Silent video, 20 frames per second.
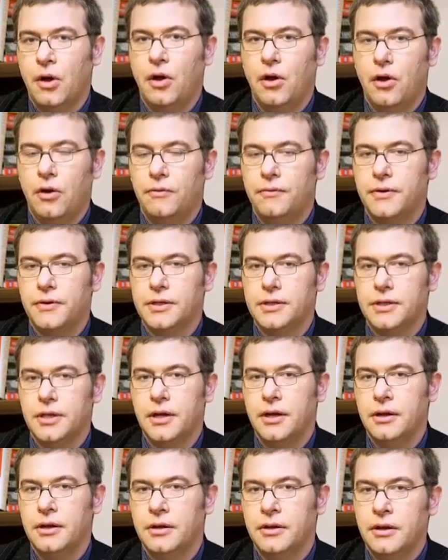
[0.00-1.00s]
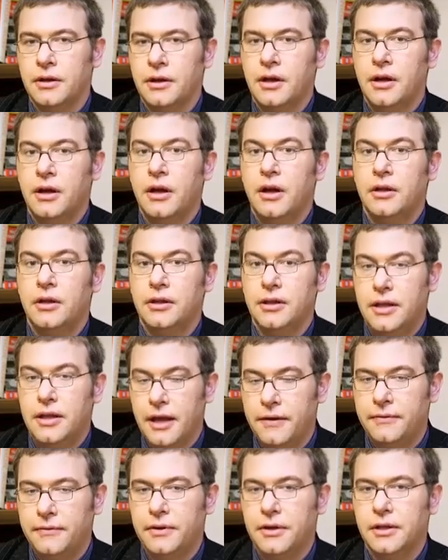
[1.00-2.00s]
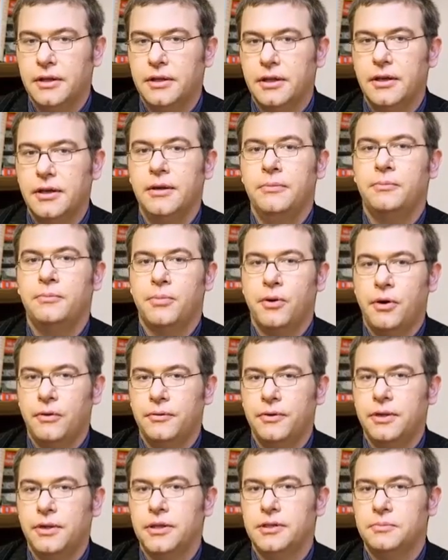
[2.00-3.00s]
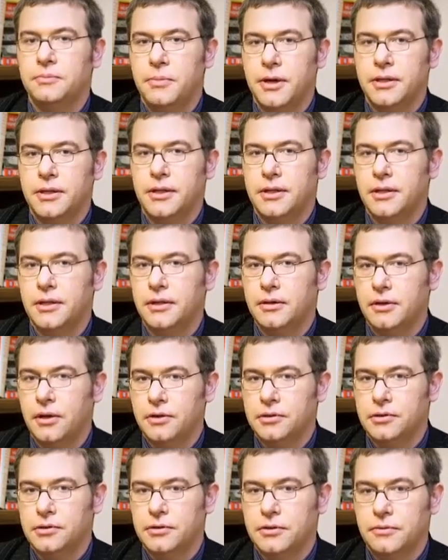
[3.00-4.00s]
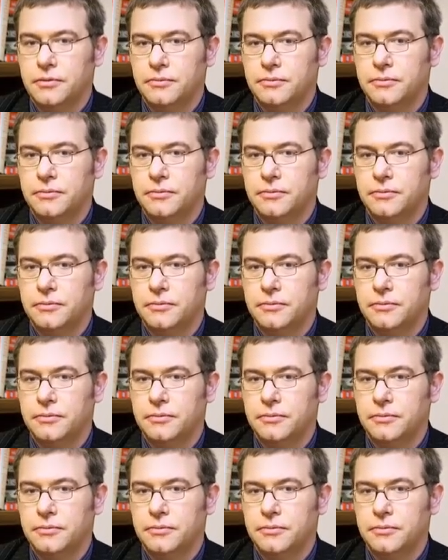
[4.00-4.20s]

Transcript: Obviously, definitely, profit is better than loss.